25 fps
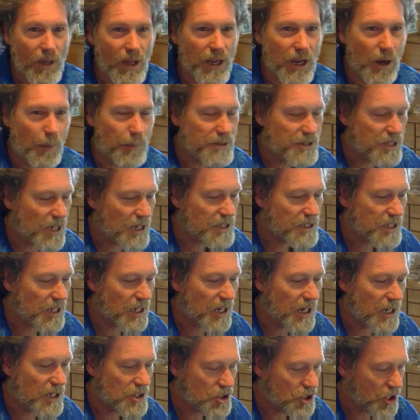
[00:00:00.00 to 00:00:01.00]
Now, possessing
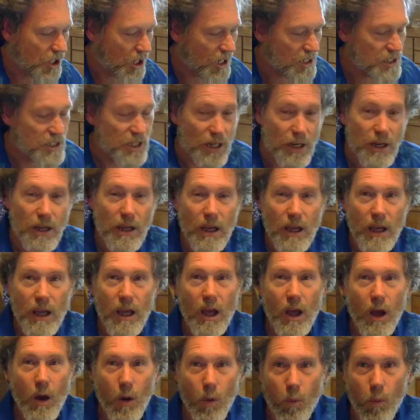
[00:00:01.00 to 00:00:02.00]
an enchanted
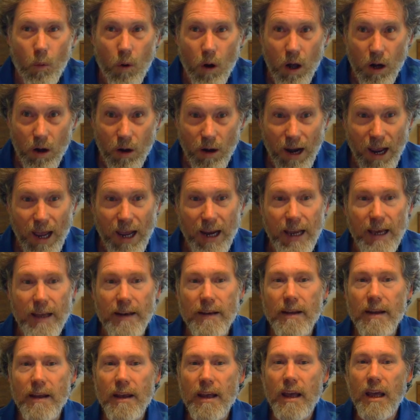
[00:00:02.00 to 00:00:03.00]
water agate
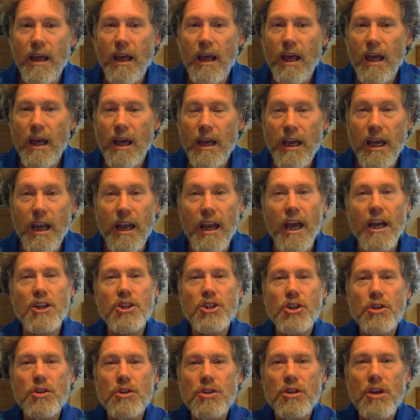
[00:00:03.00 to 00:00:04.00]

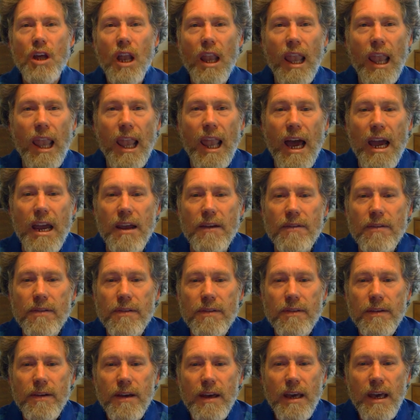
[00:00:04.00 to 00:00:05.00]
connects you to
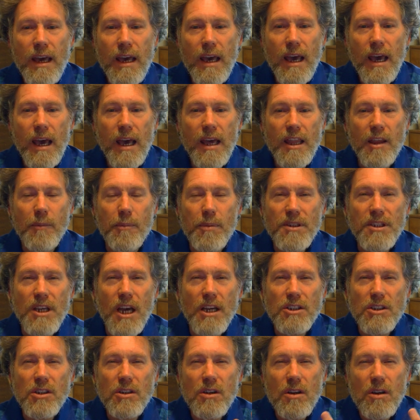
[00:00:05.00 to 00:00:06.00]
life. The
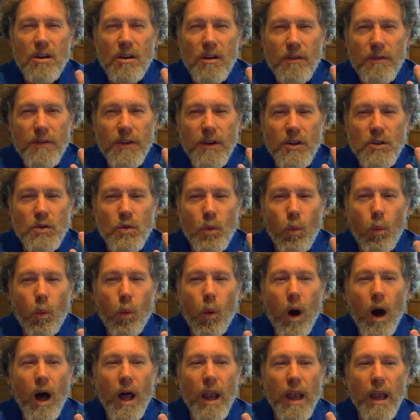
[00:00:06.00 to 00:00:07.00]
possessor feels
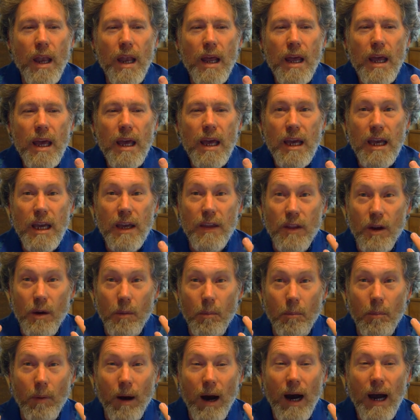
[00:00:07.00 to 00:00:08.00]
one in their
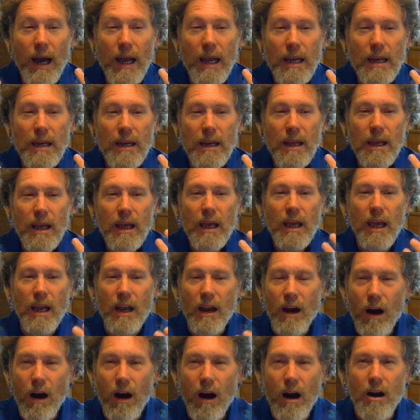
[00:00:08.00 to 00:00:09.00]
mind
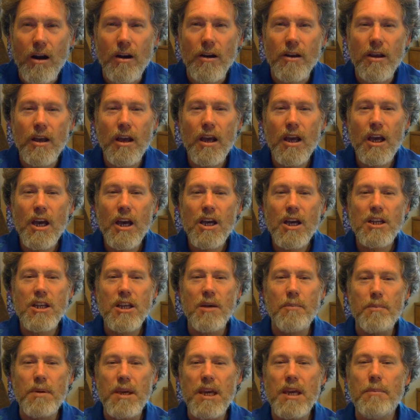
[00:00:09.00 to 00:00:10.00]
and heart
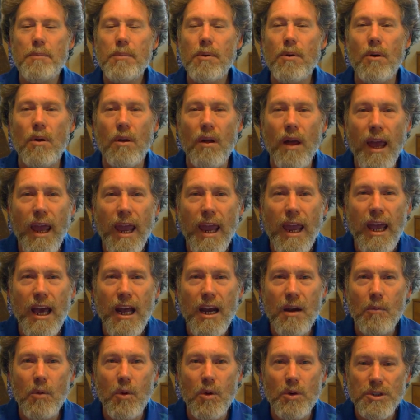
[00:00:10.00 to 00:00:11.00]
to people,
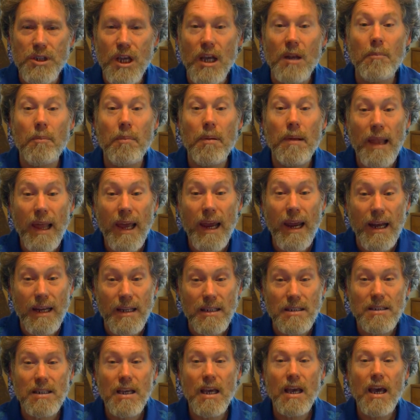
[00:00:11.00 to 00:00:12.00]
animals, and
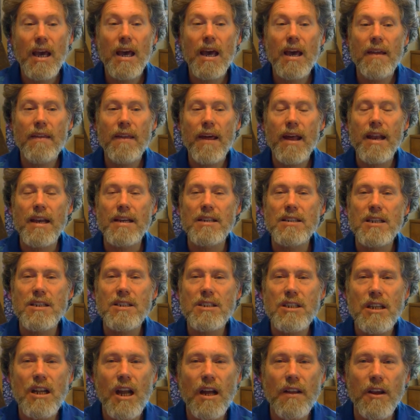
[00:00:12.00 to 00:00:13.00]
plants that
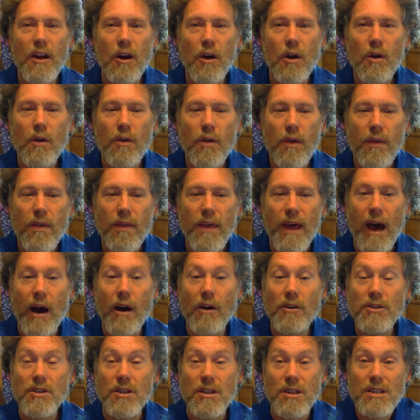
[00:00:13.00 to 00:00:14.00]
existed on the earth
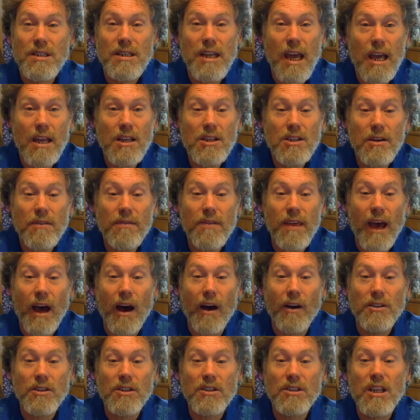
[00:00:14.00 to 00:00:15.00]
thousands, tens of
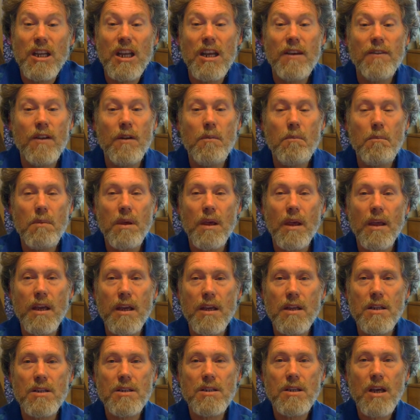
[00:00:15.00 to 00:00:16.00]
thousands, and even
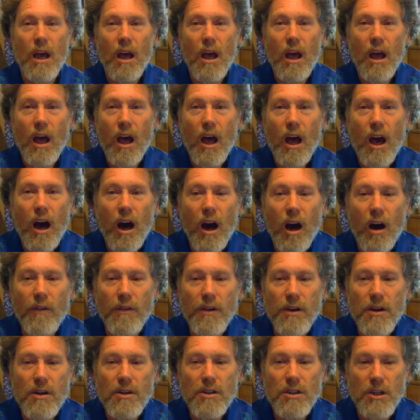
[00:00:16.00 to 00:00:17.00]
millions of
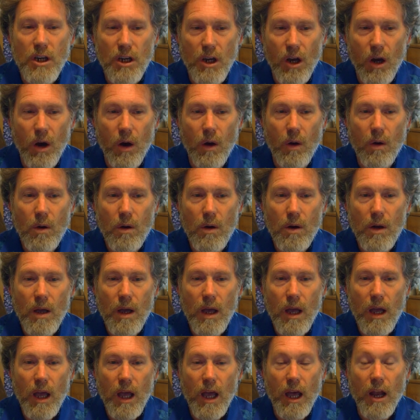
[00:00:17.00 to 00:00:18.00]
years ago,
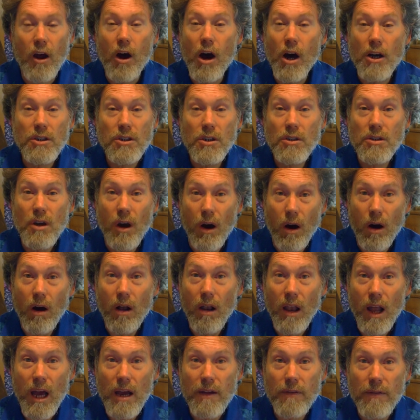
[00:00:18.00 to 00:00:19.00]
and also to
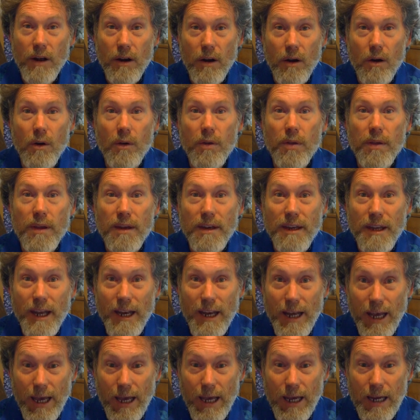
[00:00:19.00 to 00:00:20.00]
all life on earth
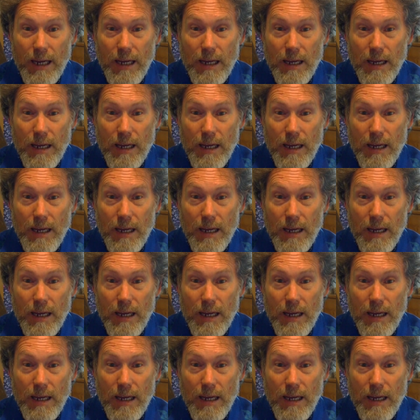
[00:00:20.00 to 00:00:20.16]
today.